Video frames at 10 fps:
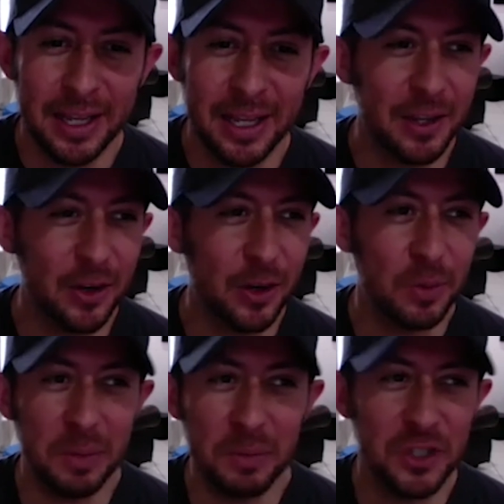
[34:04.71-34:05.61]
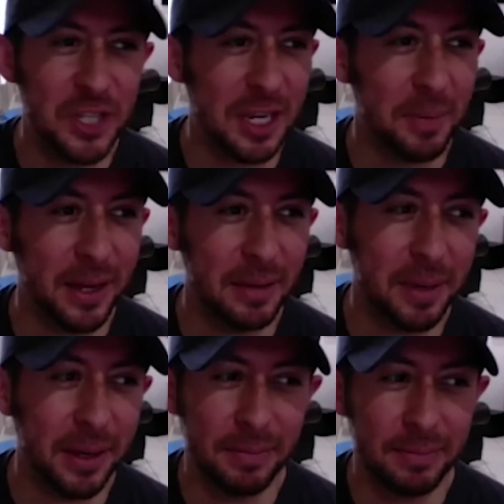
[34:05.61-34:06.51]
Mm-hmm. You mm. know, sticking taking my
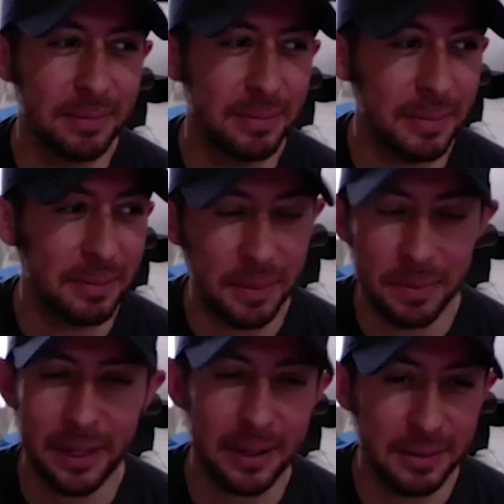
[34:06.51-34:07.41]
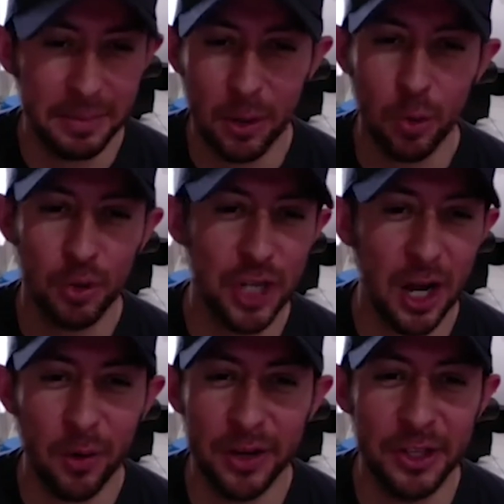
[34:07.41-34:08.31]
my, my my my cold
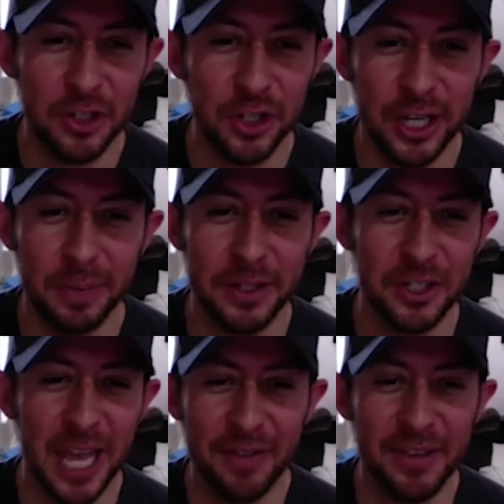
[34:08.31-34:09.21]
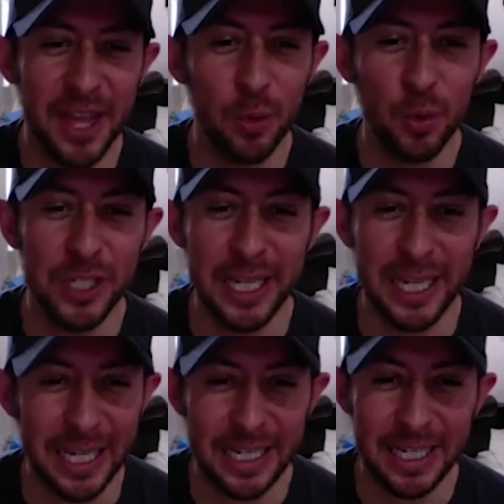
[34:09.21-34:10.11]
shower at the gym and just having that
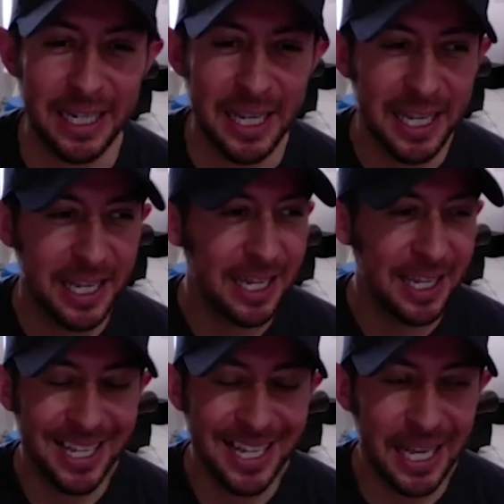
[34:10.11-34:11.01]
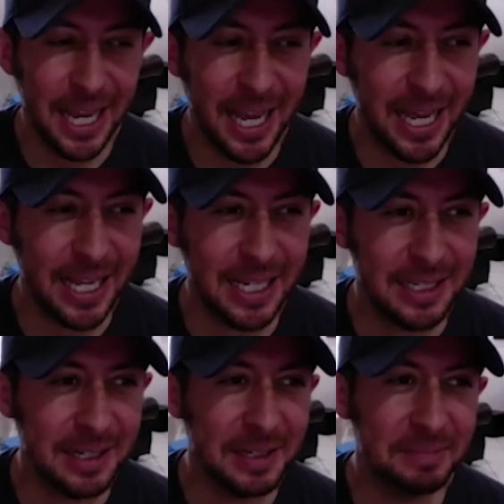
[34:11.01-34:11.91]
routine and mm. and
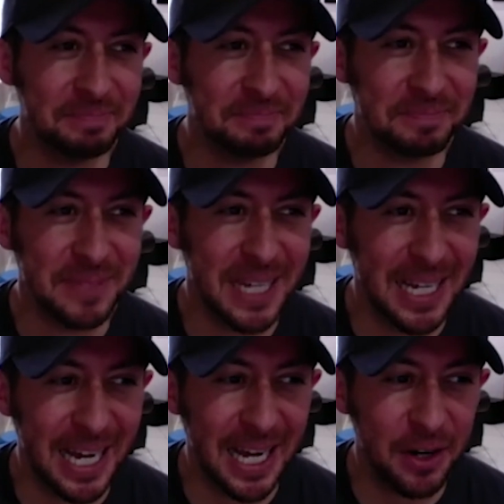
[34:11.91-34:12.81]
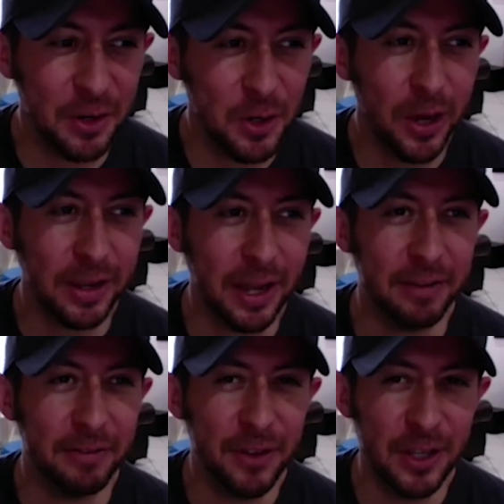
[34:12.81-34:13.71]
um, I don't know. I
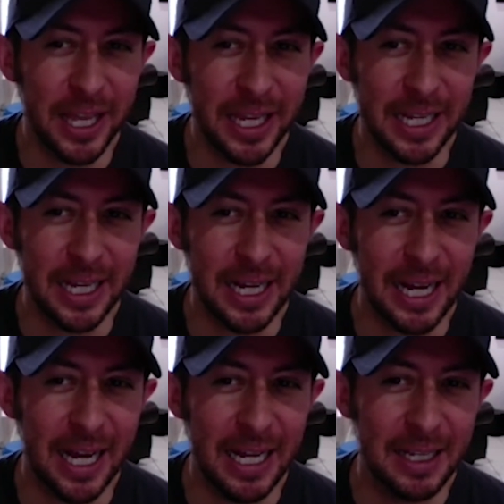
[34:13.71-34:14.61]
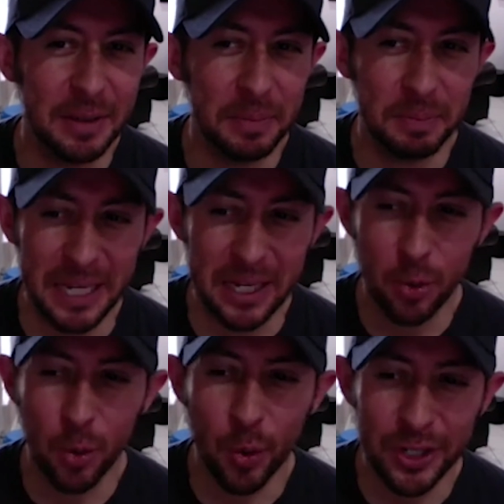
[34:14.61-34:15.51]
I feel like being
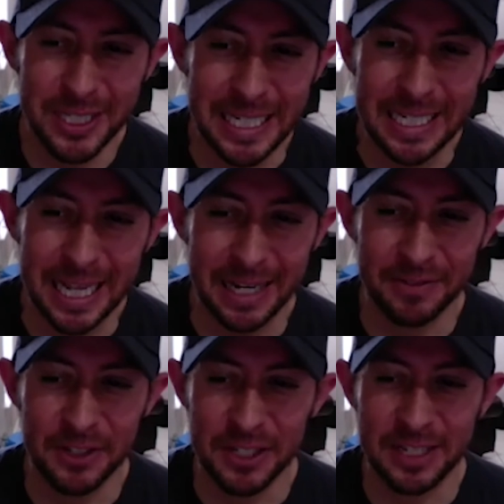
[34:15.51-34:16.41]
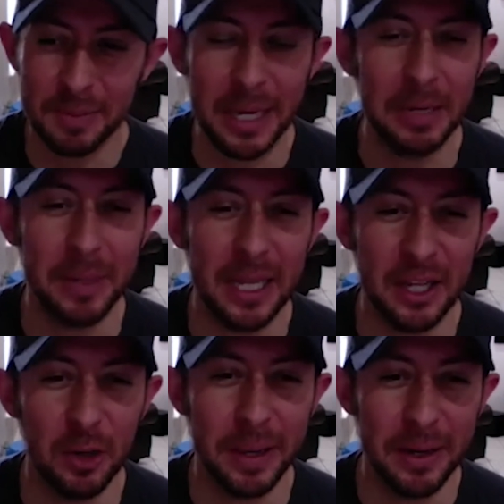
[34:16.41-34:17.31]
quarantined kind of just has made me a
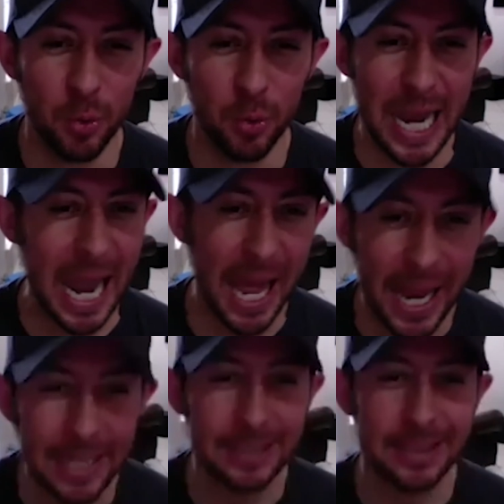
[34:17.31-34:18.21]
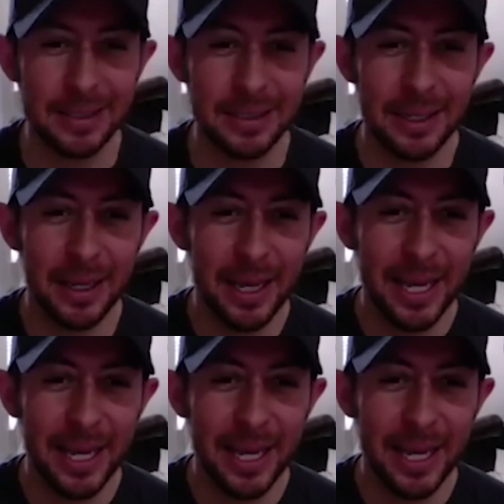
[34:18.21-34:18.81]
little bit relaxed, mm.